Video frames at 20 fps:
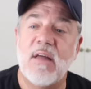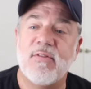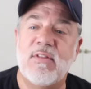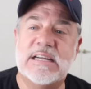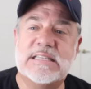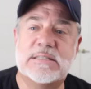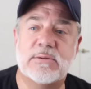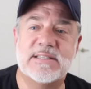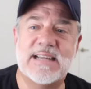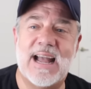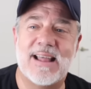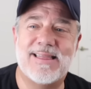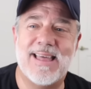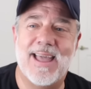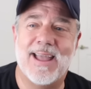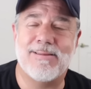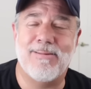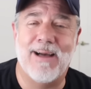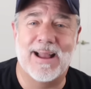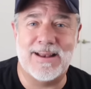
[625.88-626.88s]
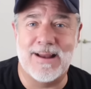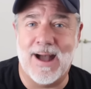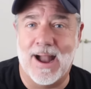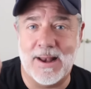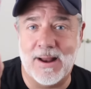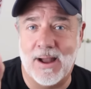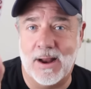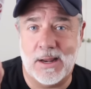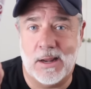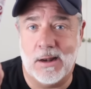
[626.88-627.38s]
This was, I think, like
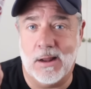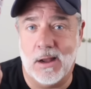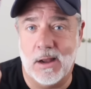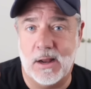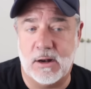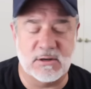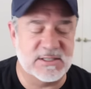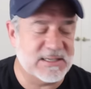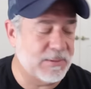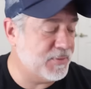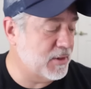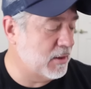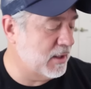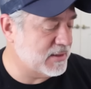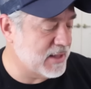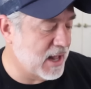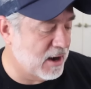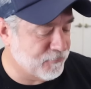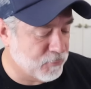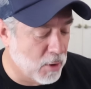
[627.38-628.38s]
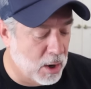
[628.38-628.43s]
$9.99 or something like that.